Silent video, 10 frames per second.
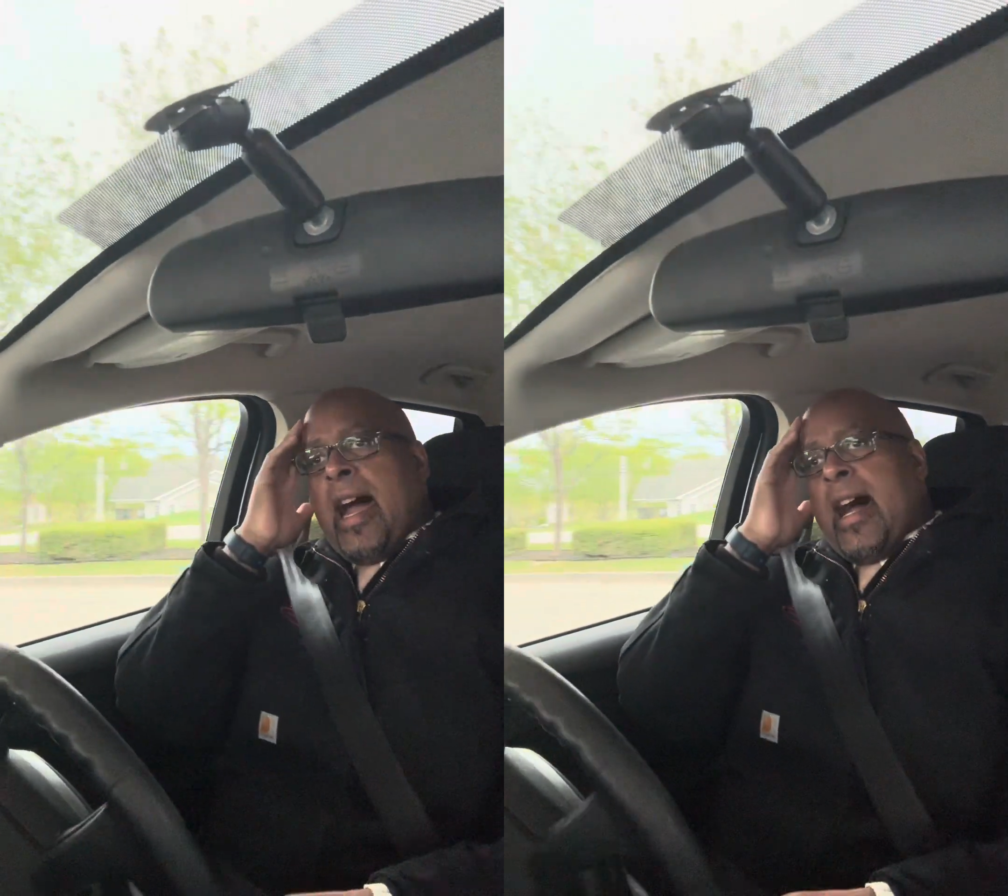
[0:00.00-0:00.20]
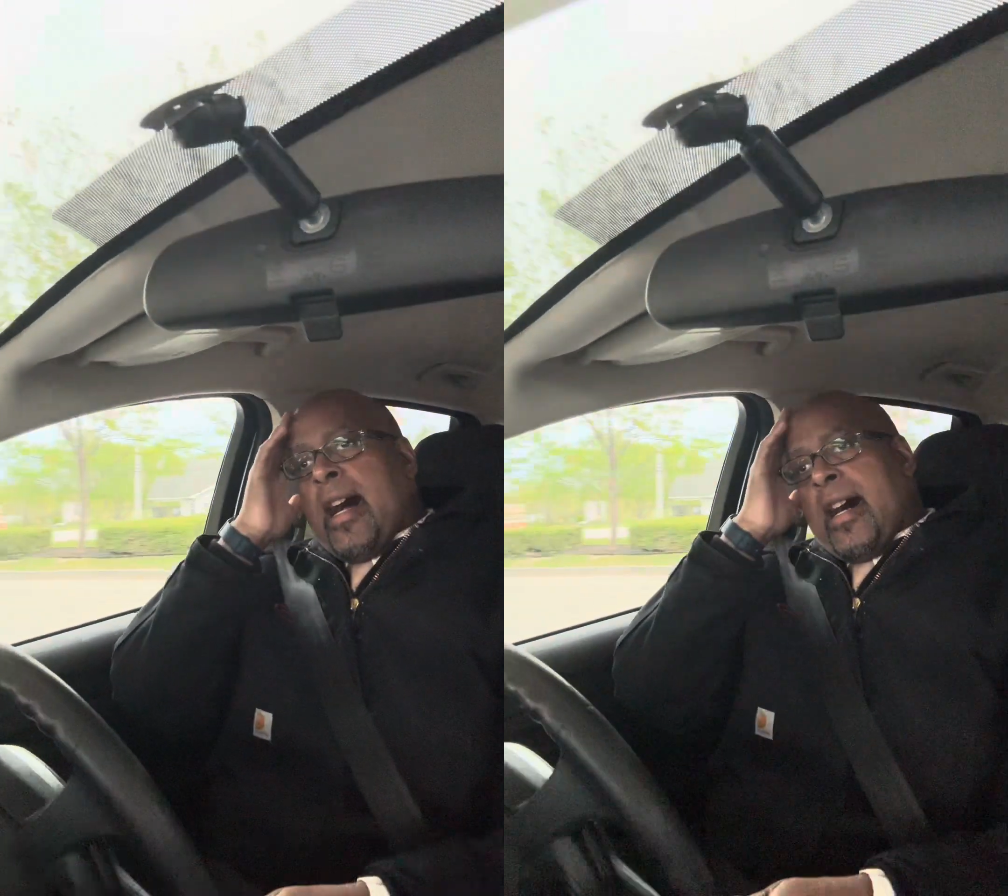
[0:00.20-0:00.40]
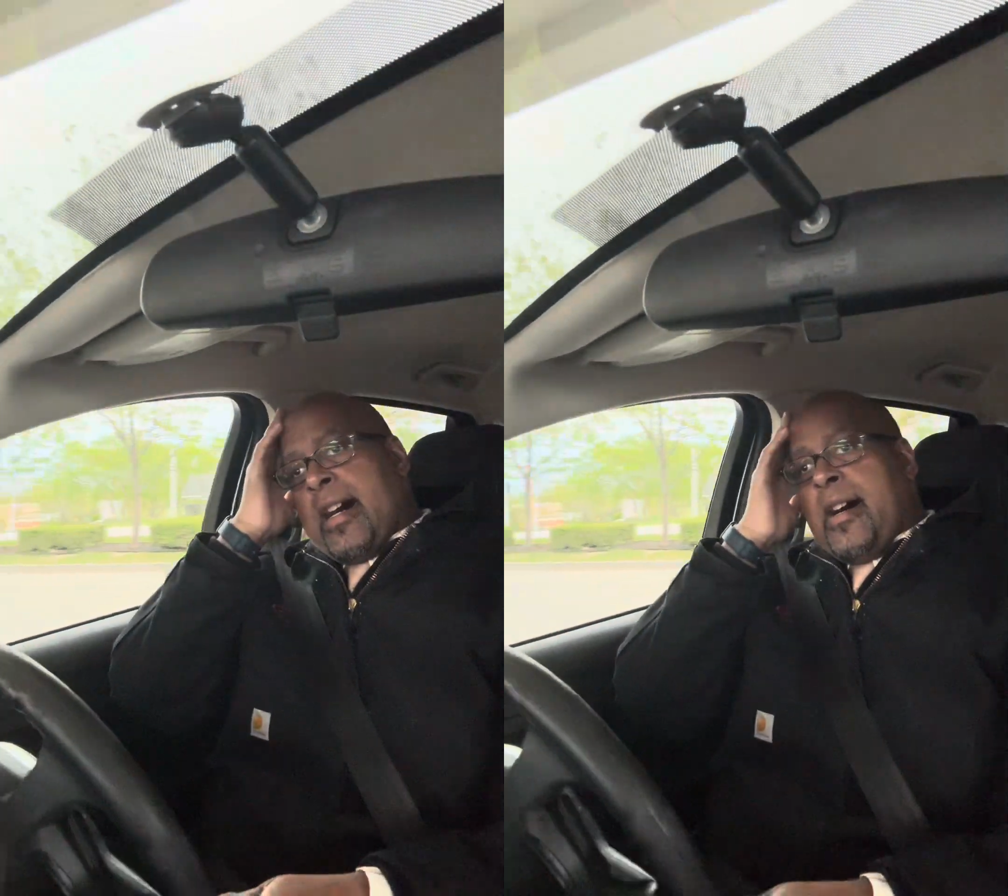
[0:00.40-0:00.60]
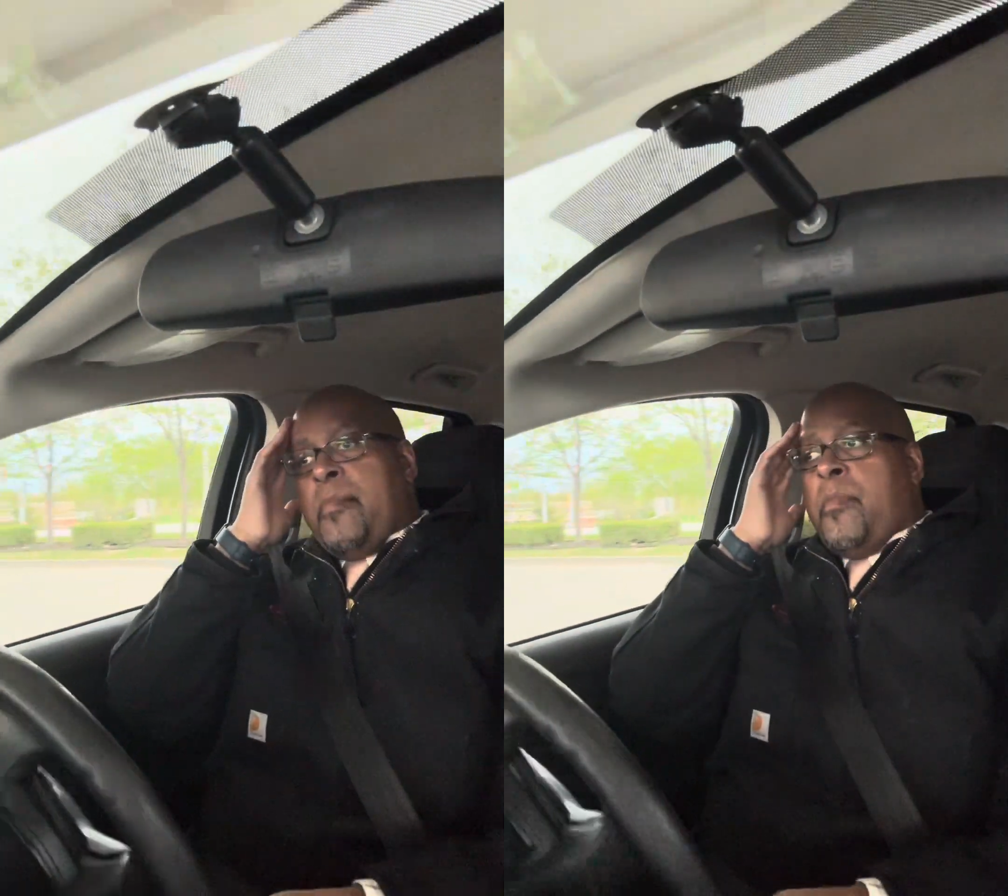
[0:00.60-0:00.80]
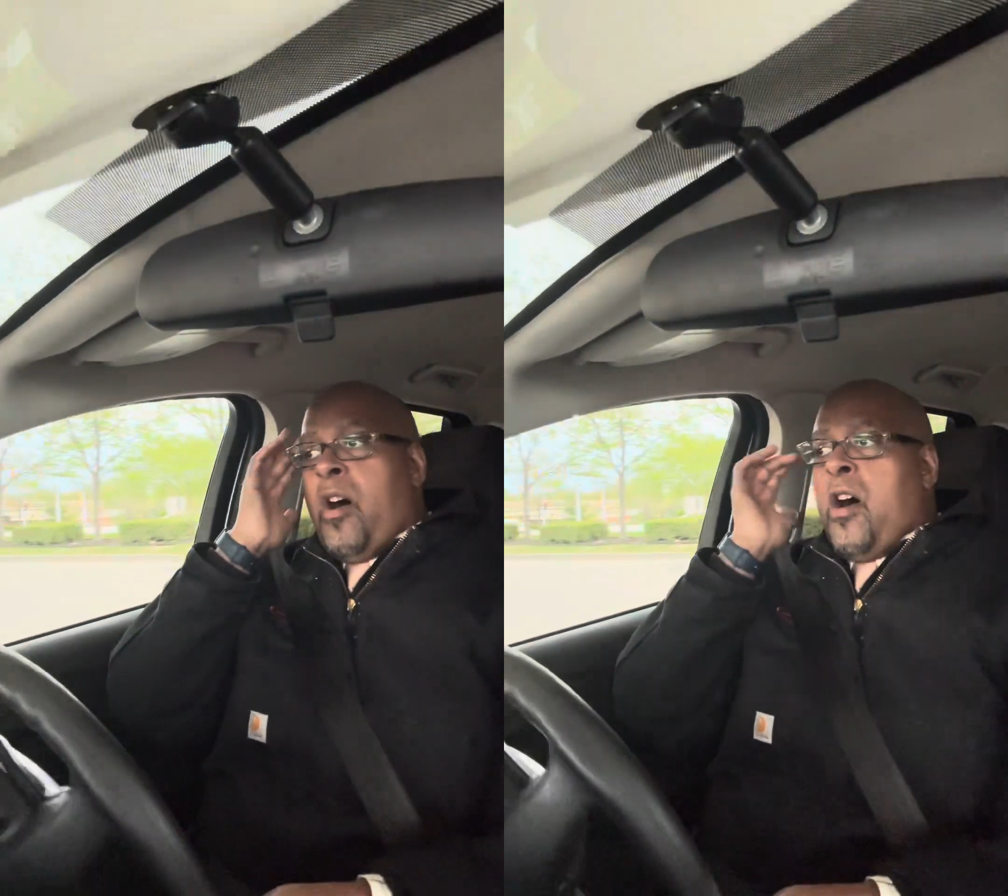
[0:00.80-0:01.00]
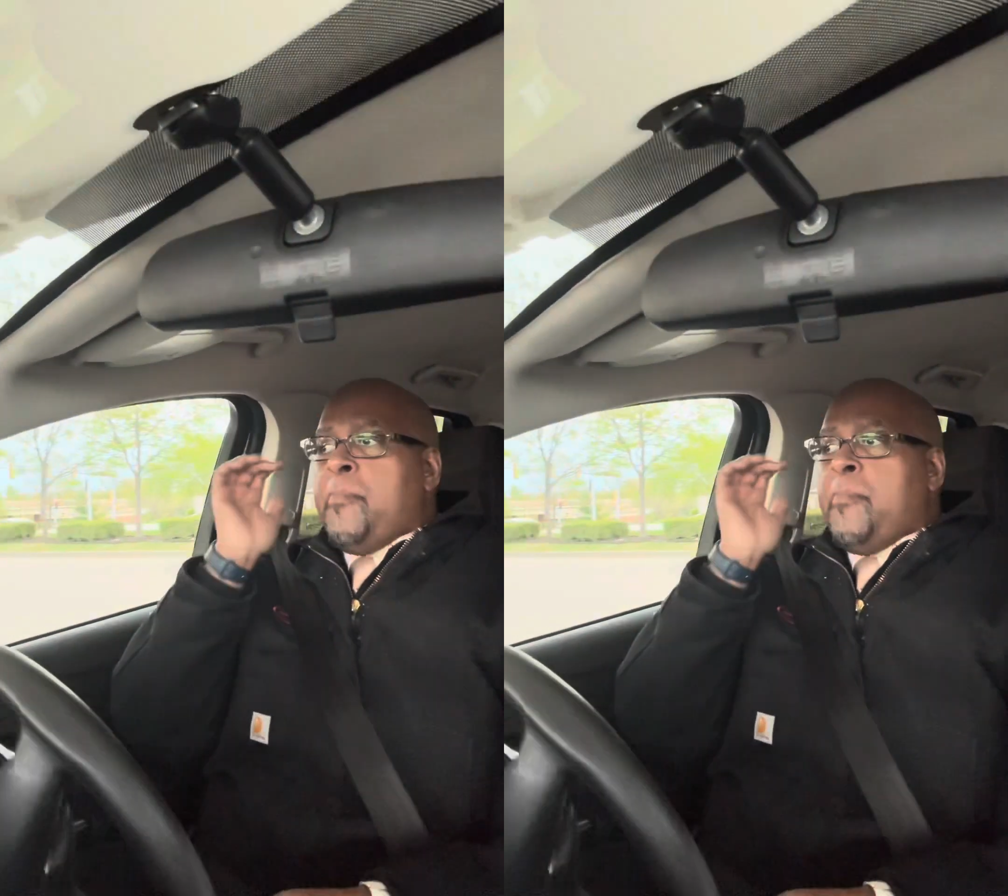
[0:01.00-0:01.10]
all